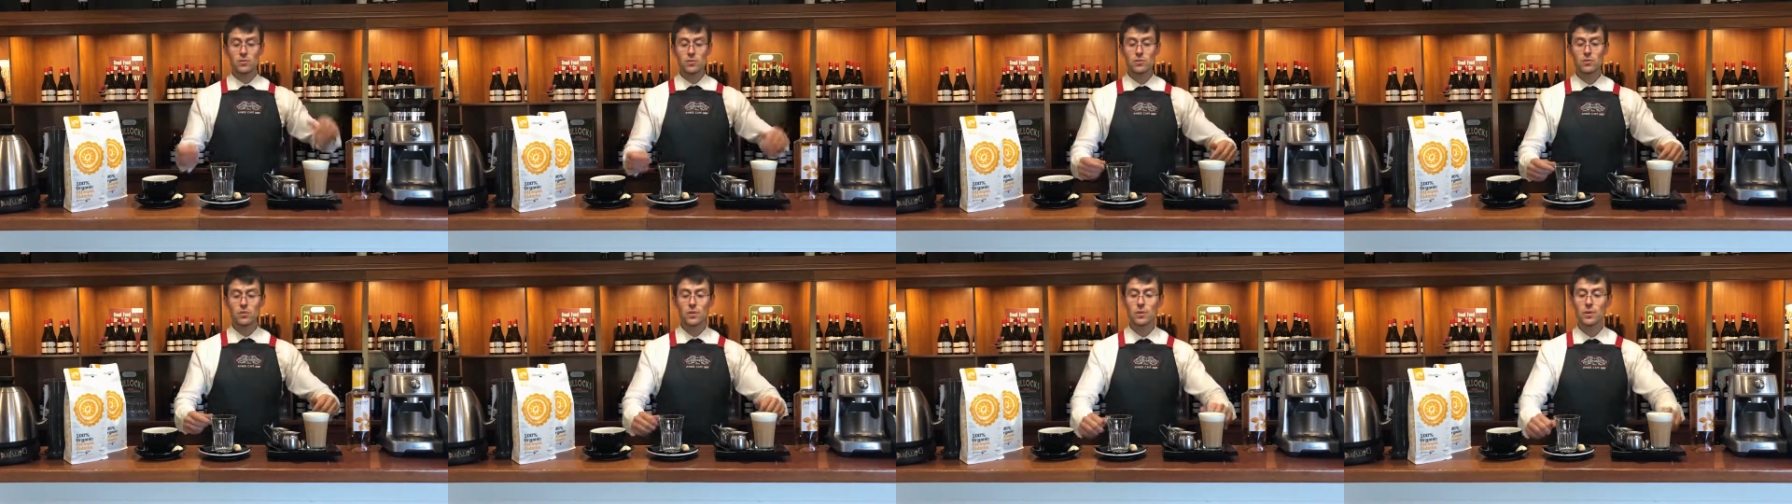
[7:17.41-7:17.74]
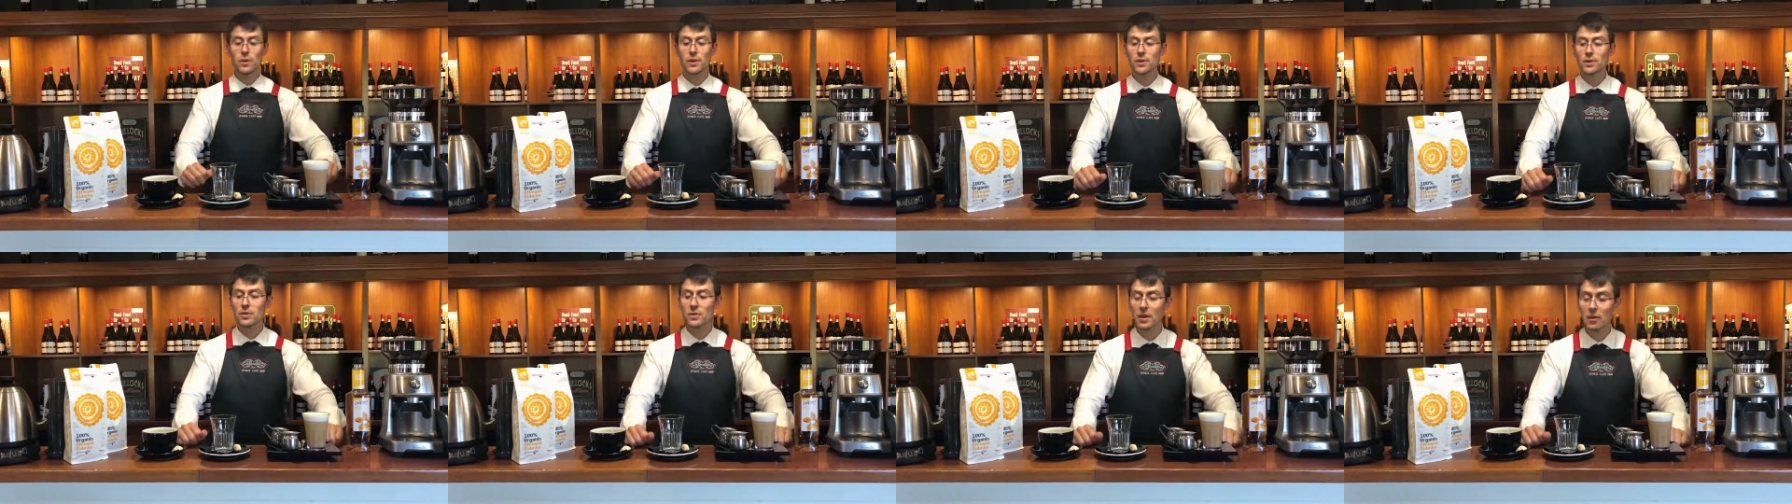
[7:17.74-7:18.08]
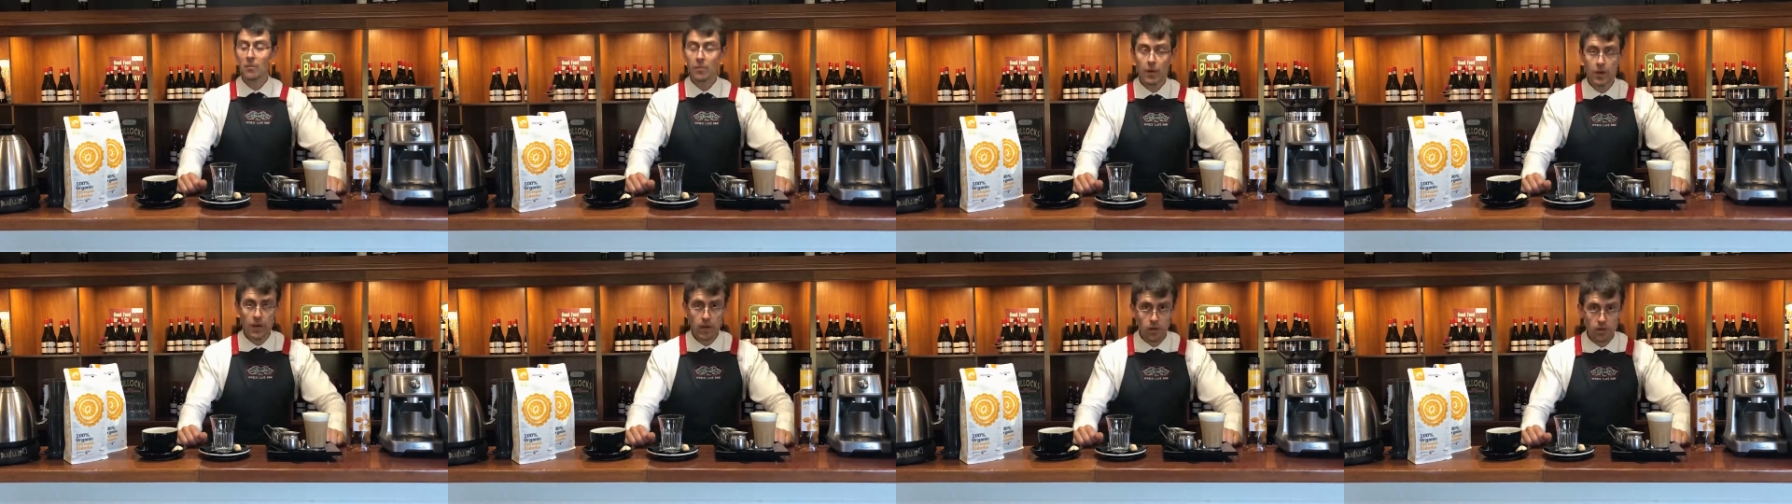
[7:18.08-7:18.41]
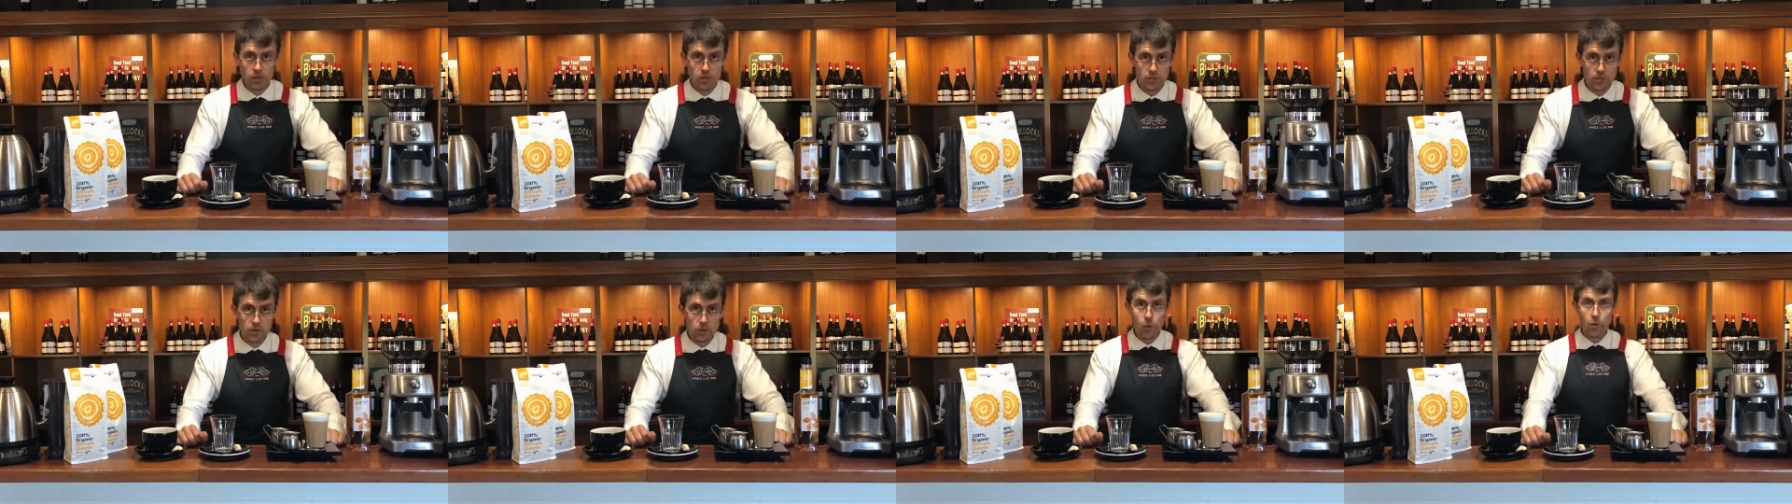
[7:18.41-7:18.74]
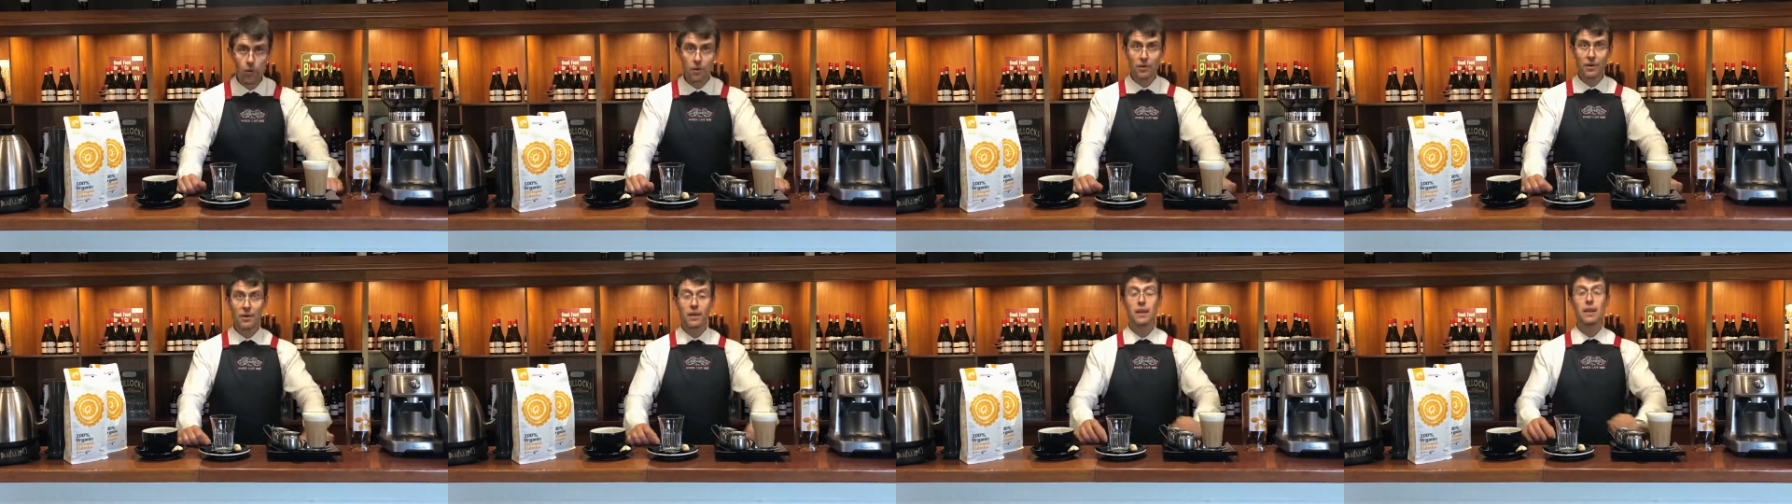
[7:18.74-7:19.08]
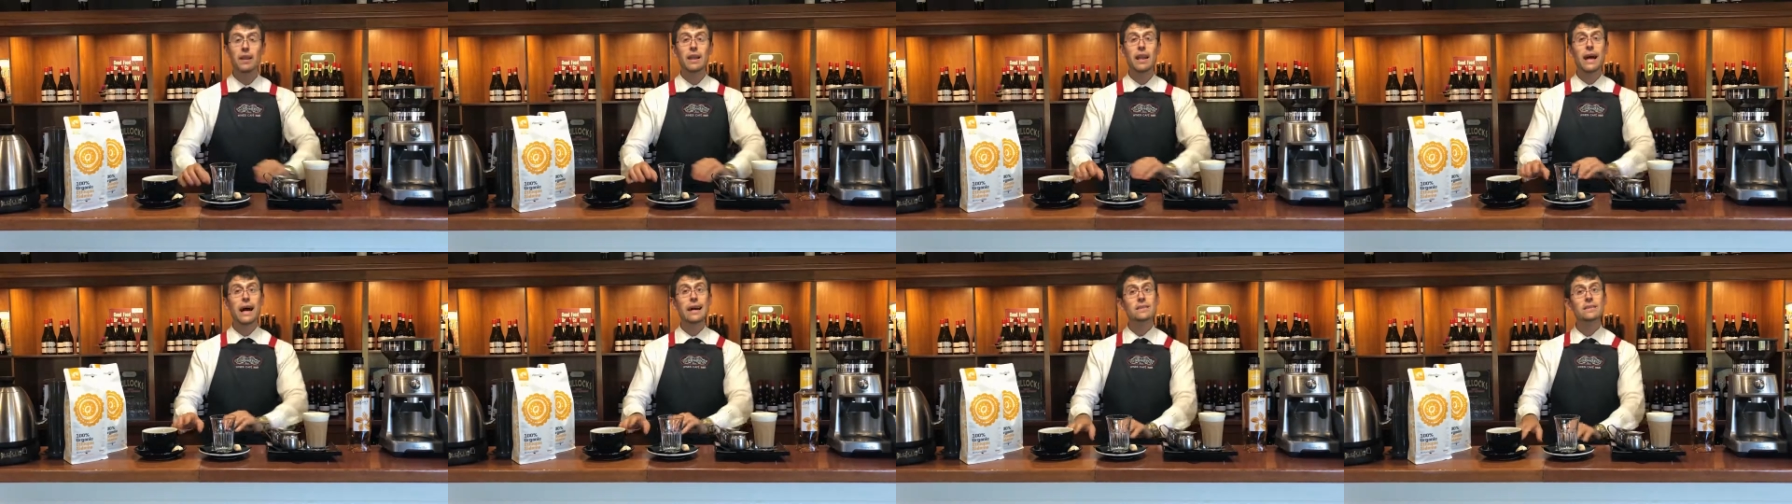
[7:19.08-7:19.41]
tutorial about our
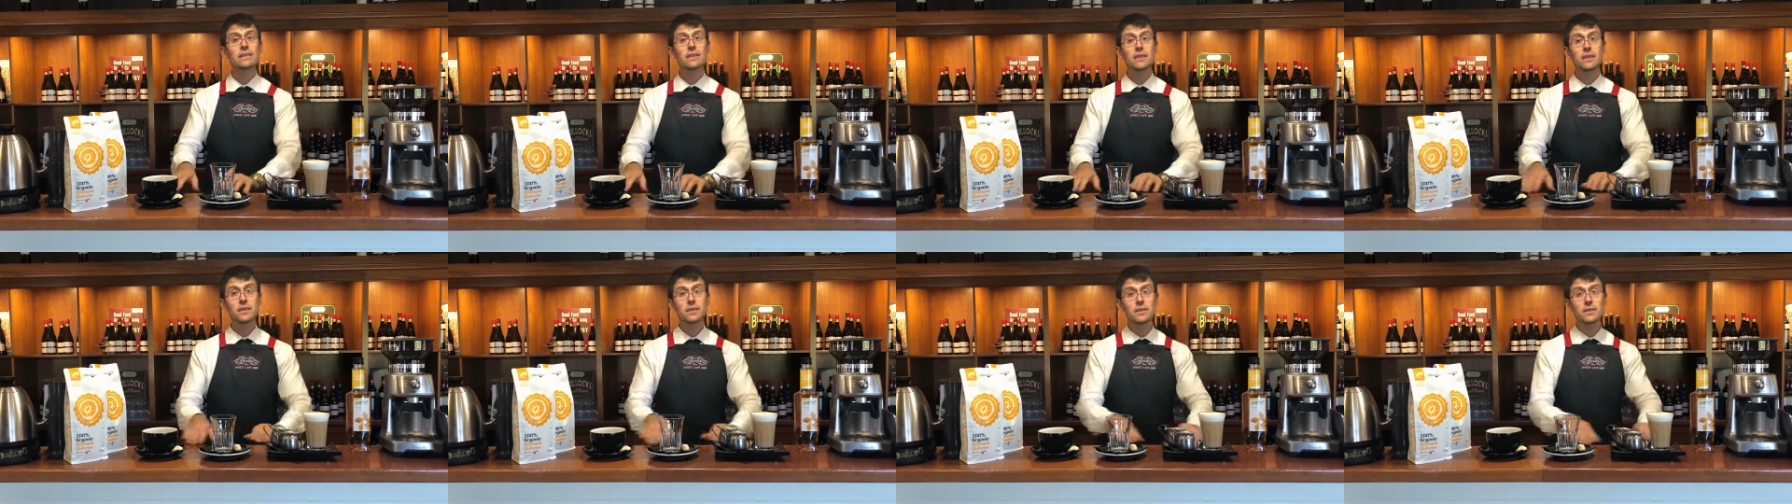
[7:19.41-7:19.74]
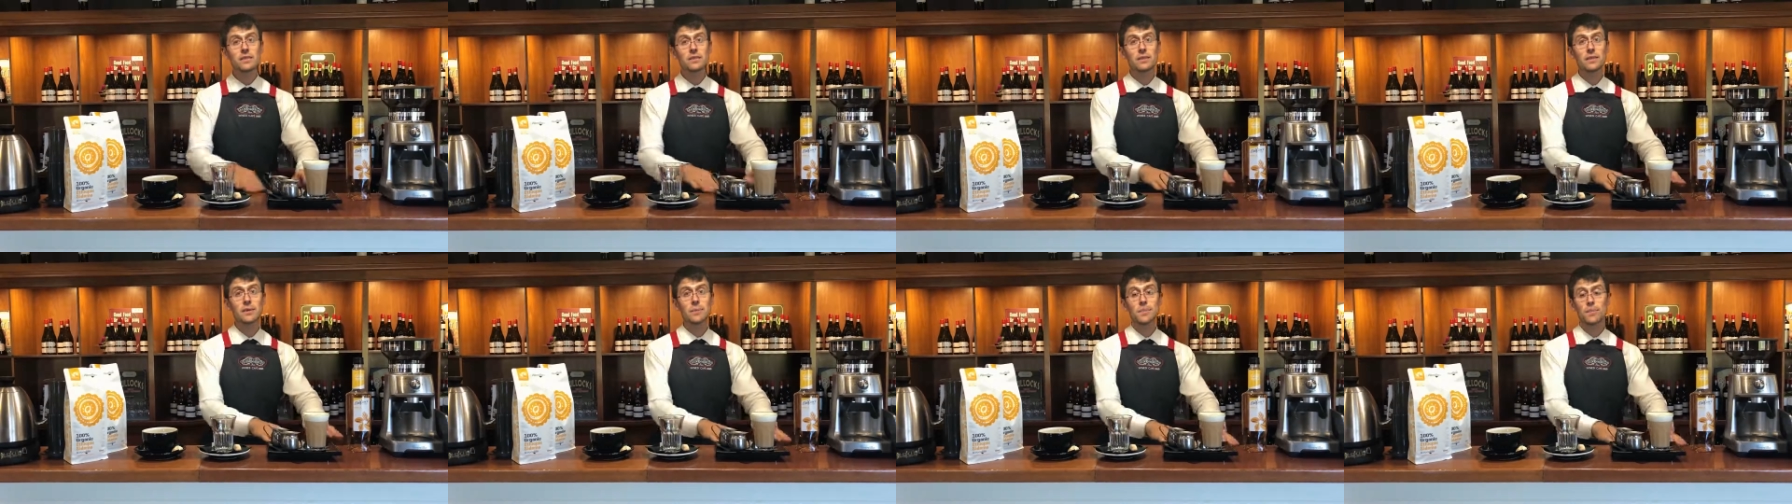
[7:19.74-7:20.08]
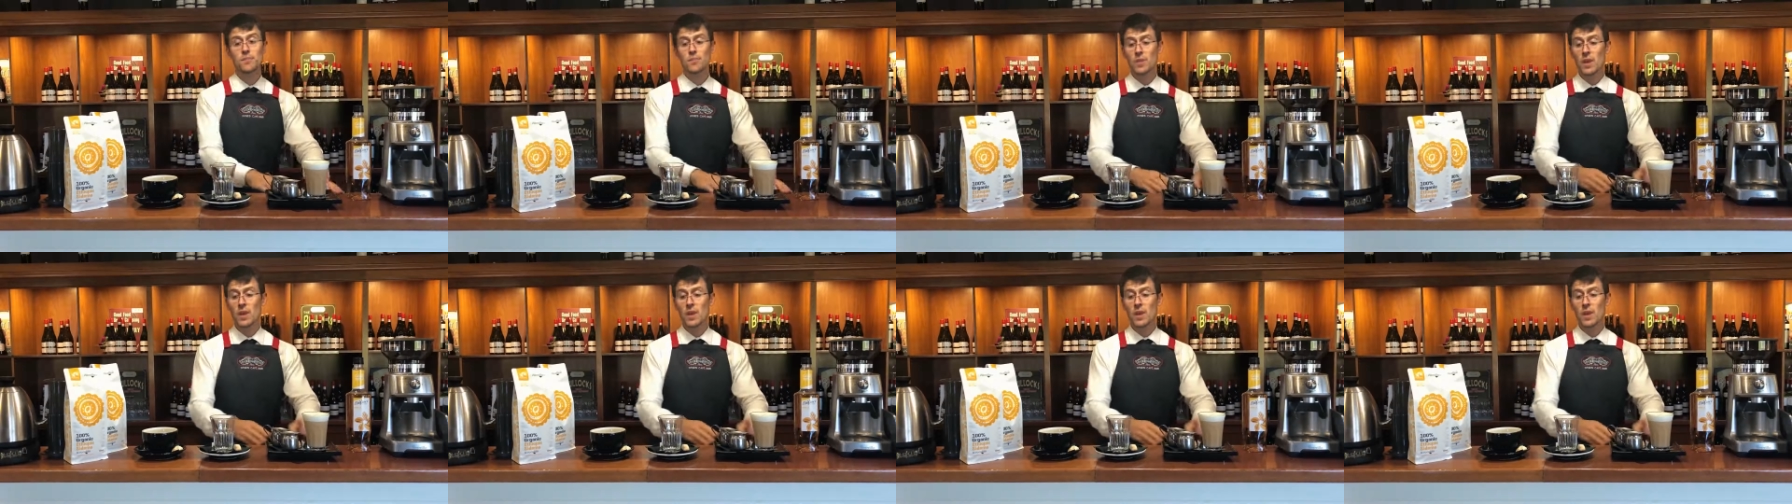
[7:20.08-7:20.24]
lattes.